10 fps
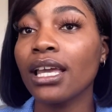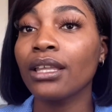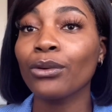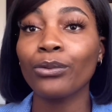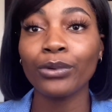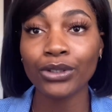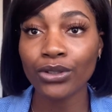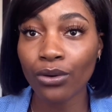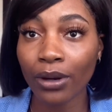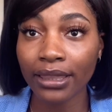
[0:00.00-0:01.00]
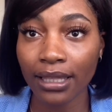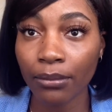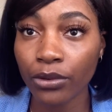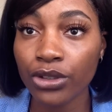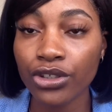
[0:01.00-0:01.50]
and we don't want
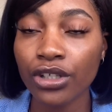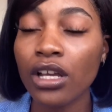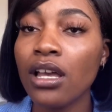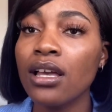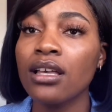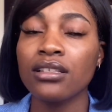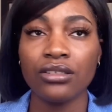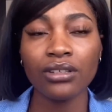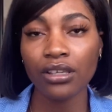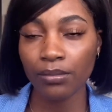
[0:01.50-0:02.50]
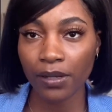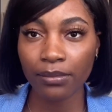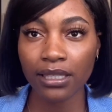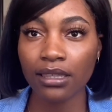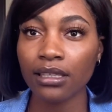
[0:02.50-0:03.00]
that moisture. So now you're
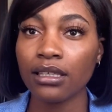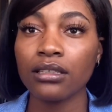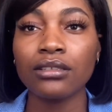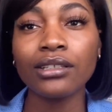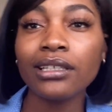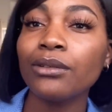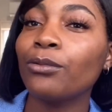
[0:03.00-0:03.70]
probably thinking, Tilly,